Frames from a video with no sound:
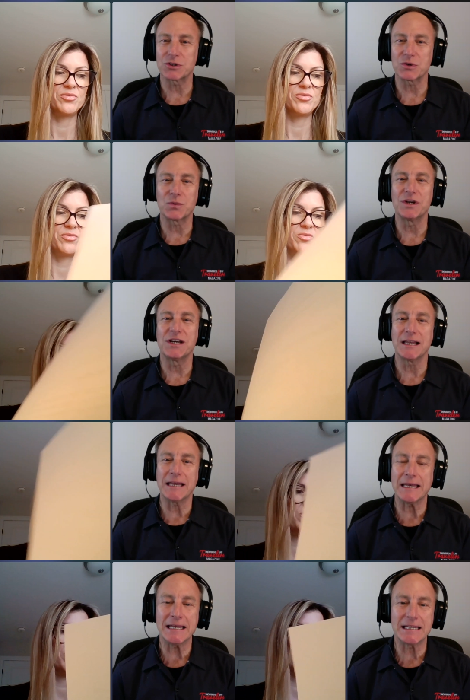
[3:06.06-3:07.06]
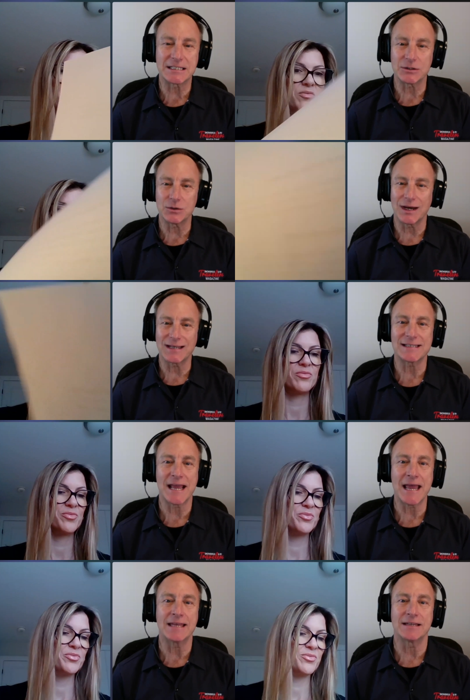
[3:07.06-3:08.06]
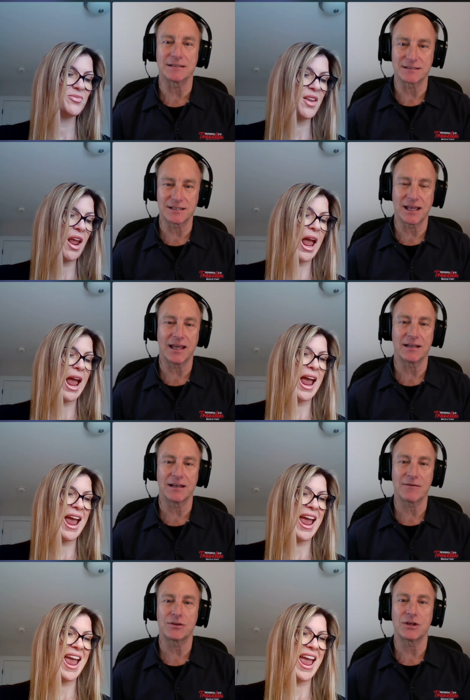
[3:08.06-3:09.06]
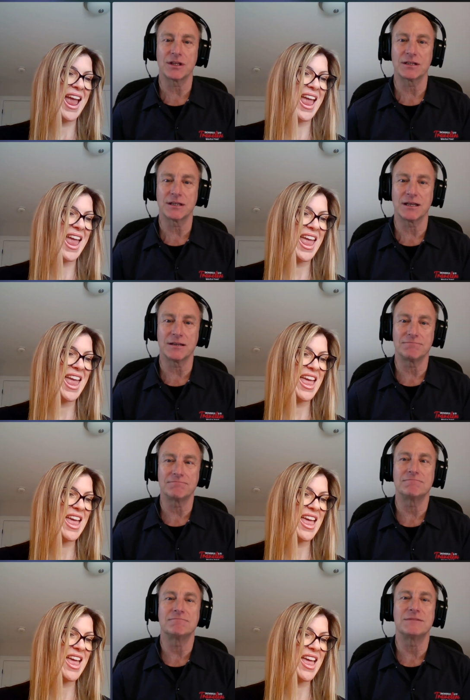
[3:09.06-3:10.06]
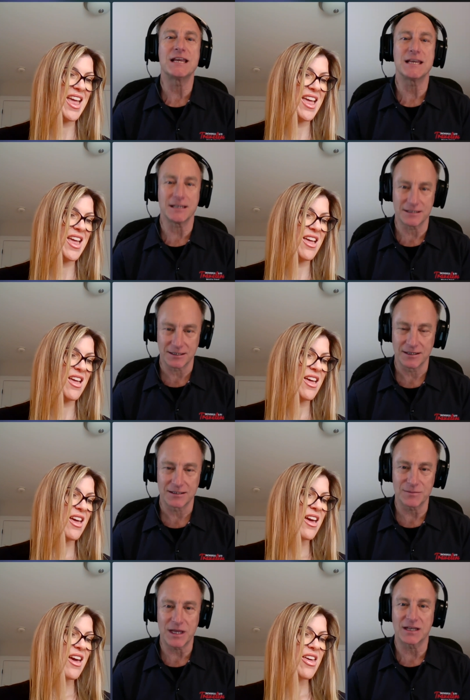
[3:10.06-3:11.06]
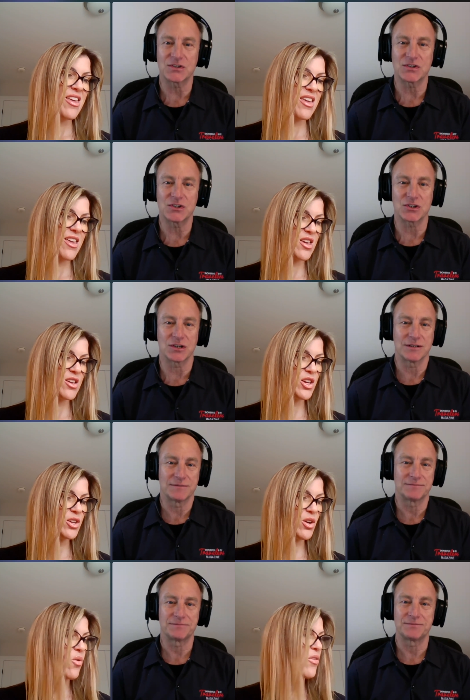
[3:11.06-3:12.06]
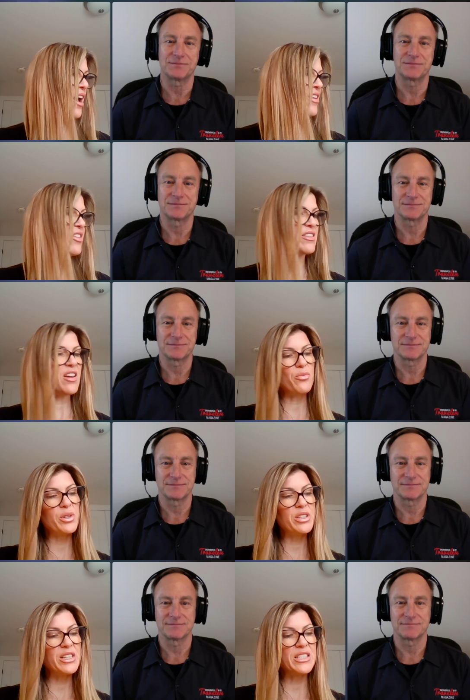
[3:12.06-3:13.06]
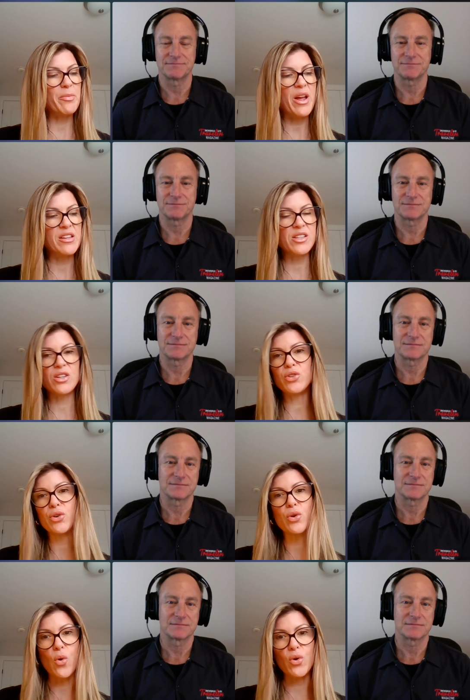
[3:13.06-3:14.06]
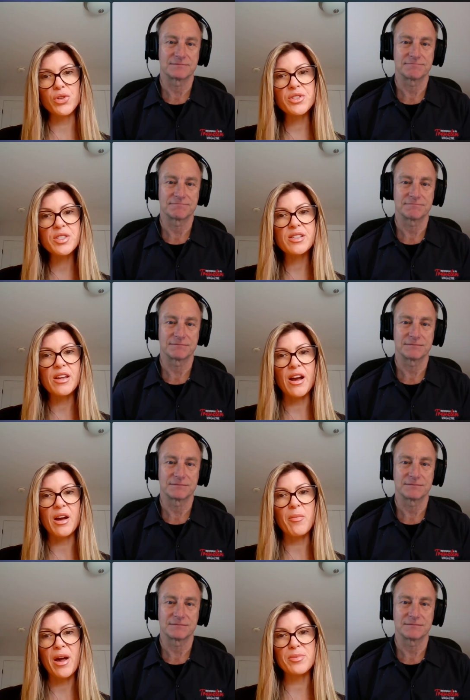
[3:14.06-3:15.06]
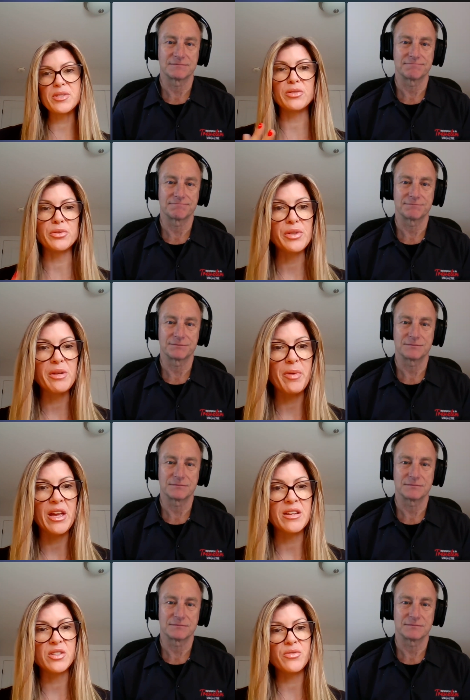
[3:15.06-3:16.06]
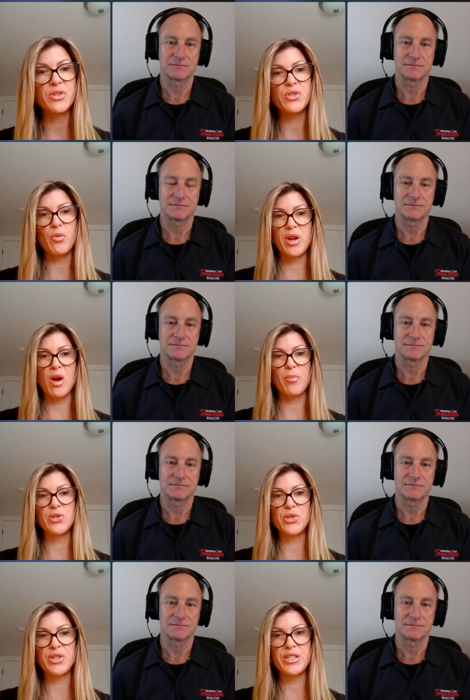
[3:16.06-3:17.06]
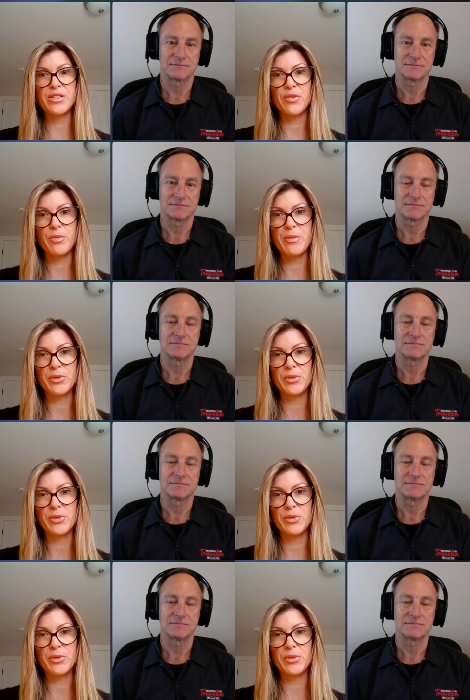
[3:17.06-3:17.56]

Speaker 1: really need to attend to get everything that they need to make a decision?
Speaker 2: You know, I think that really depends on your goals. Um, absolutely, because there are so many opportunities for